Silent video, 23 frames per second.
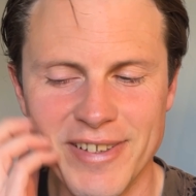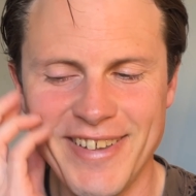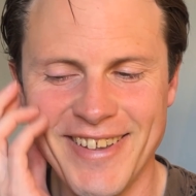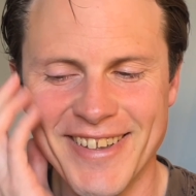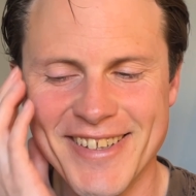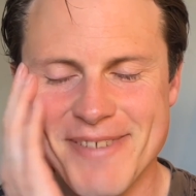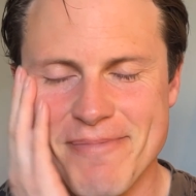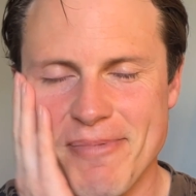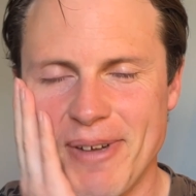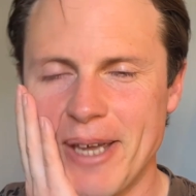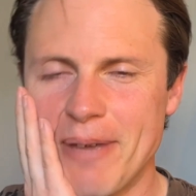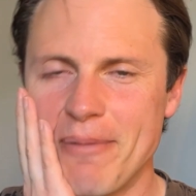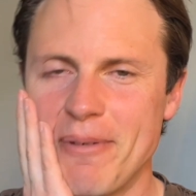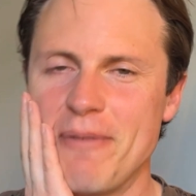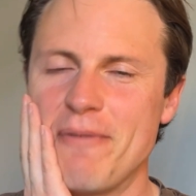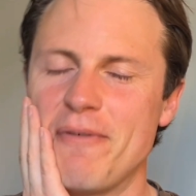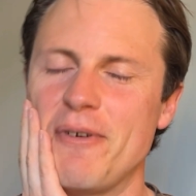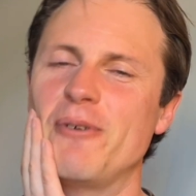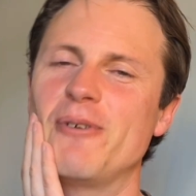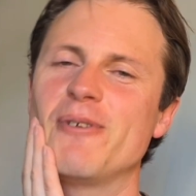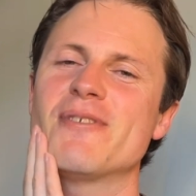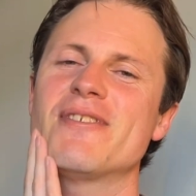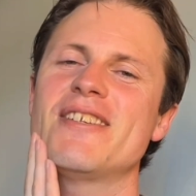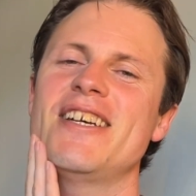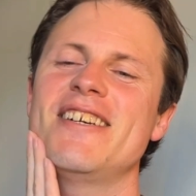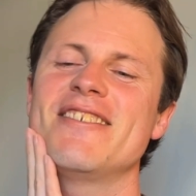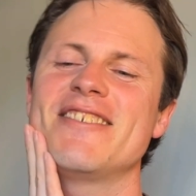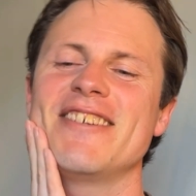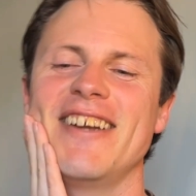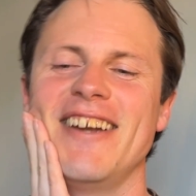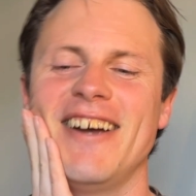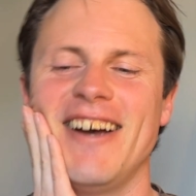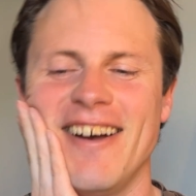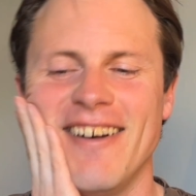It's making me feel
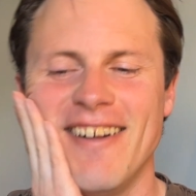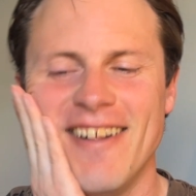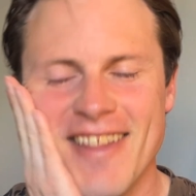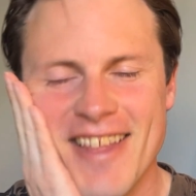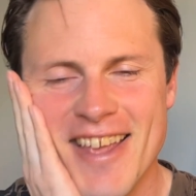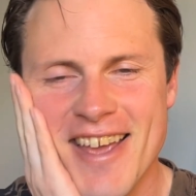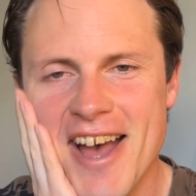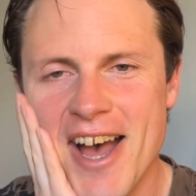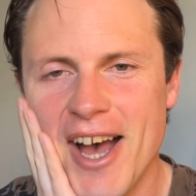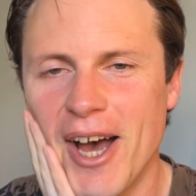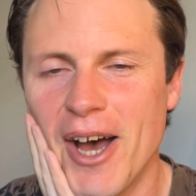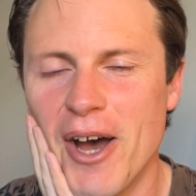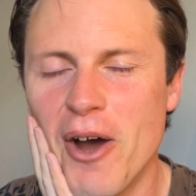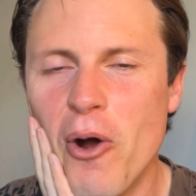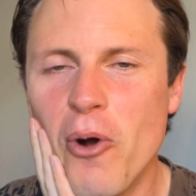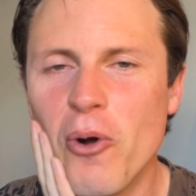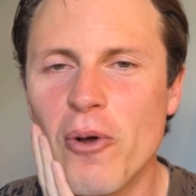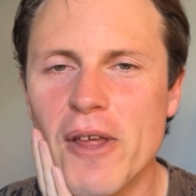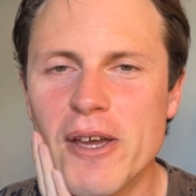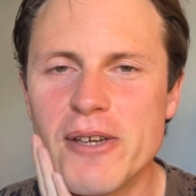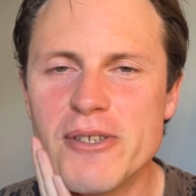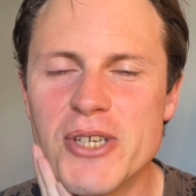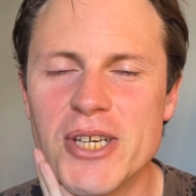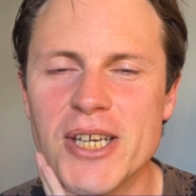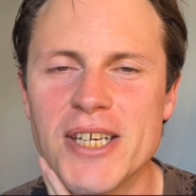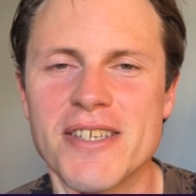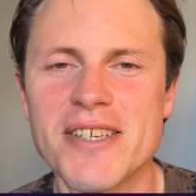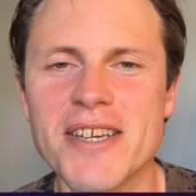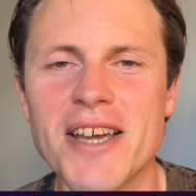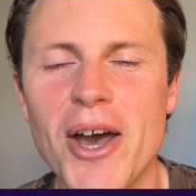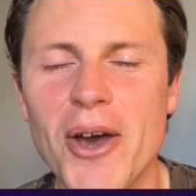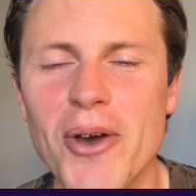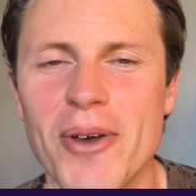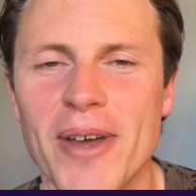nostalgic now. All those years
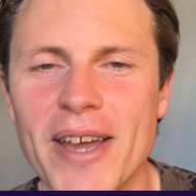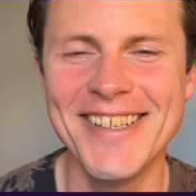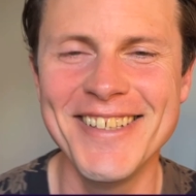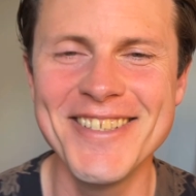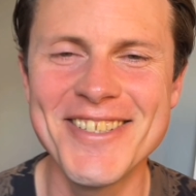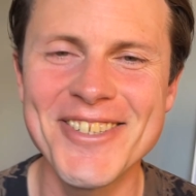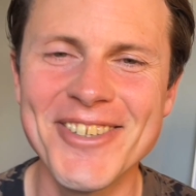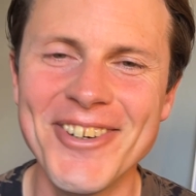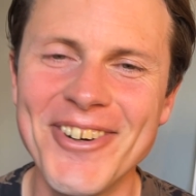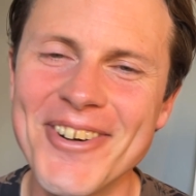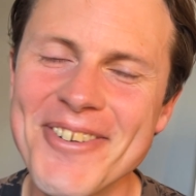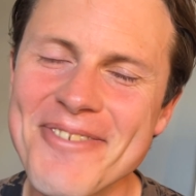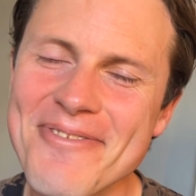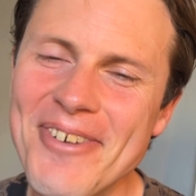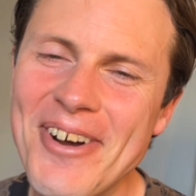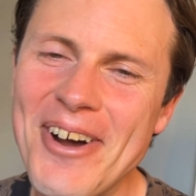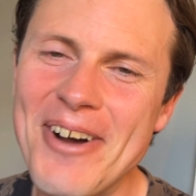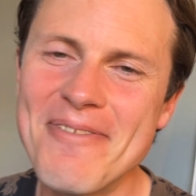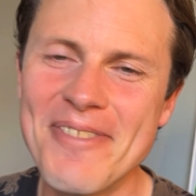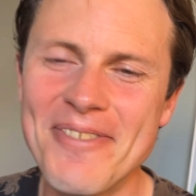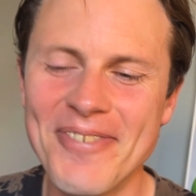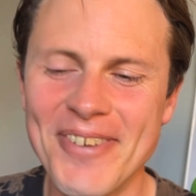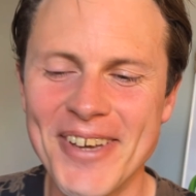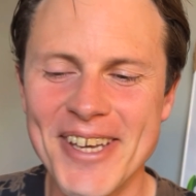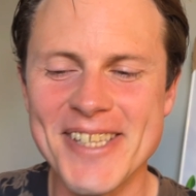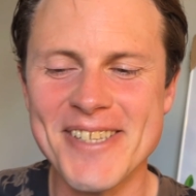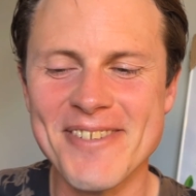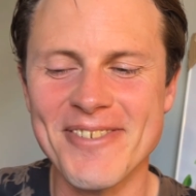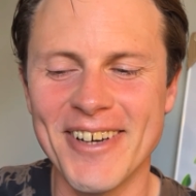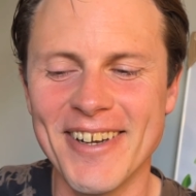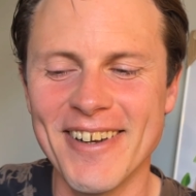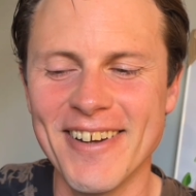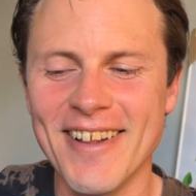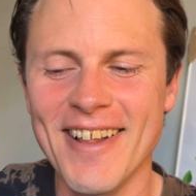ago in Chalk Farm, the first
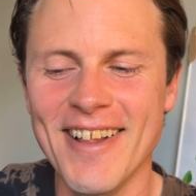one.